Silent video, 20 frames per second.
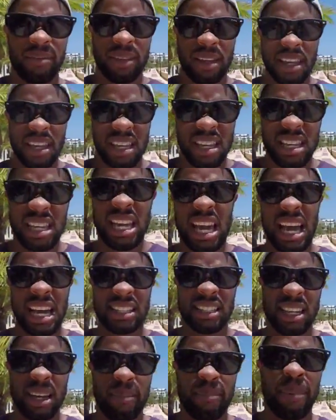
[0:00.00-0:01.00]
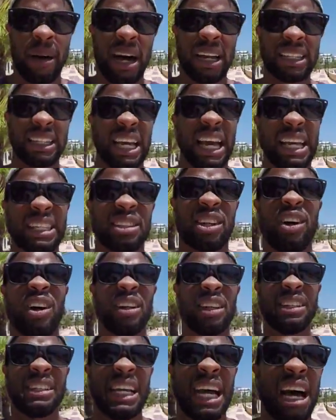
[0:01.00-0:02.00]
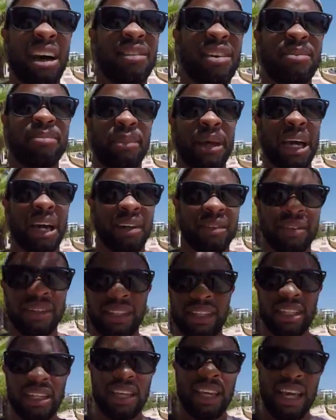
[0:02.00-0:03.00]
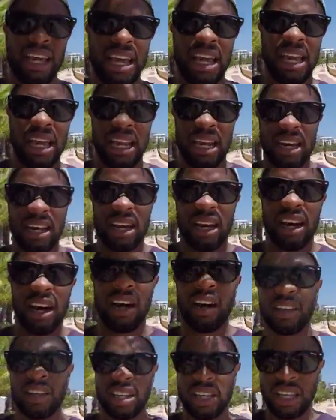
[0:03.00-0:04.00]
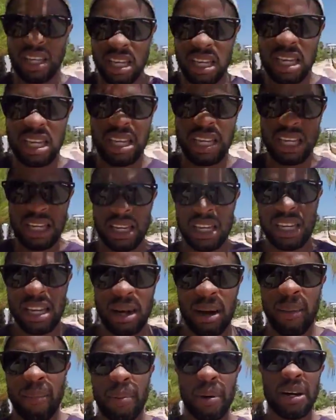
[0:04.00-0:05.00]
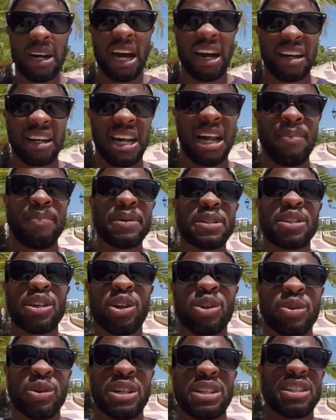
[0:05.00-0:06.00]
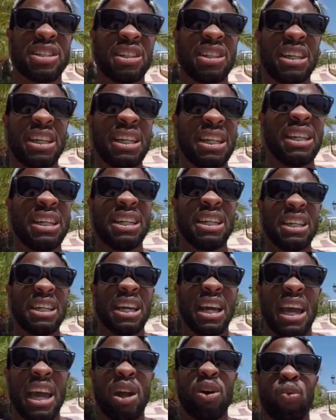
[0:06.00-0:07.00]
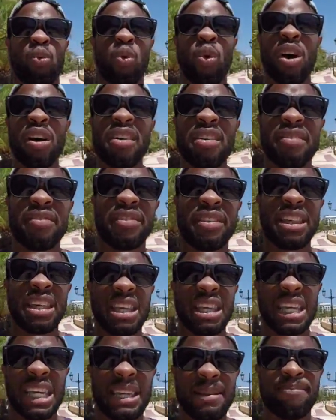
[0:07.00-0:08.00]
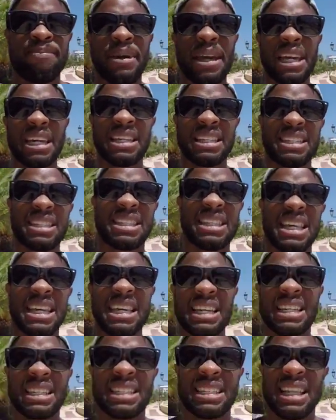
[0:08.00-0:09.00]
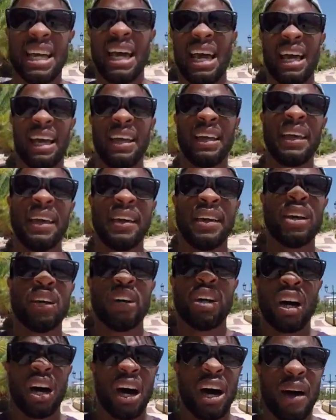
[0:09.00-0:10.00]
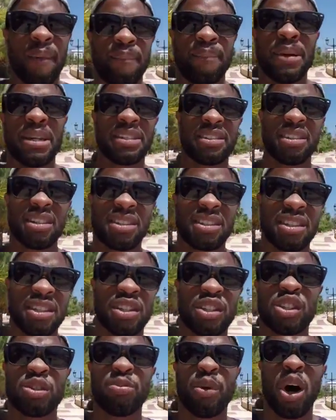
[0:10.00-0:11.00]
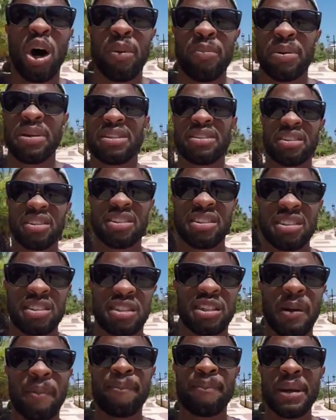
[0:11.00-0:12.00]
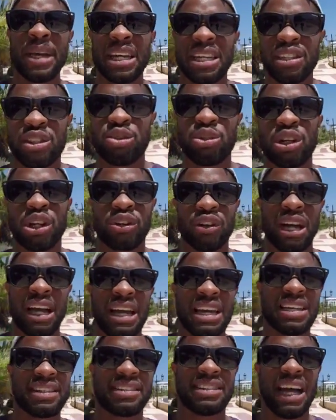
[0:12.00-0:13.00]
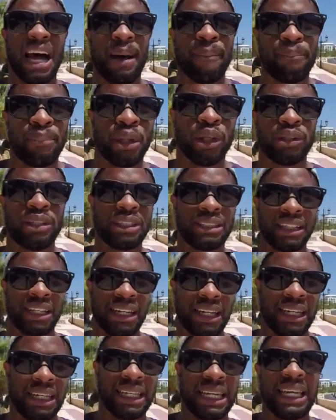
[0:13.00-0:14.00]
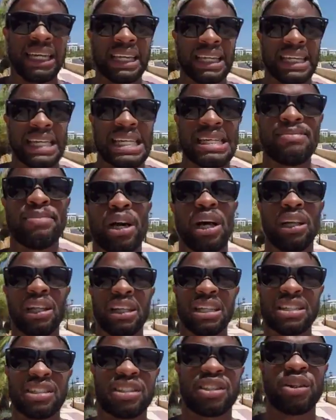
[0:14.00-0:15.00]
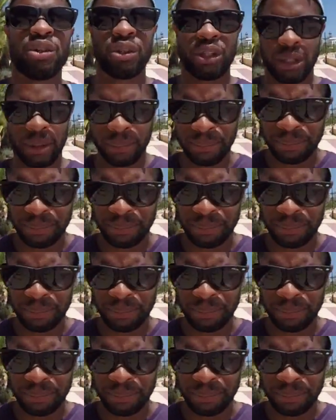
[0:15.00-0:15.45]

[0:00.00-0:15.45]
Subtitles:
he has a podcast called The Tao of Inbound, and he put out an episode recently, and one of the biggest things that small businesses, their biggest regret is not building their email list sooner.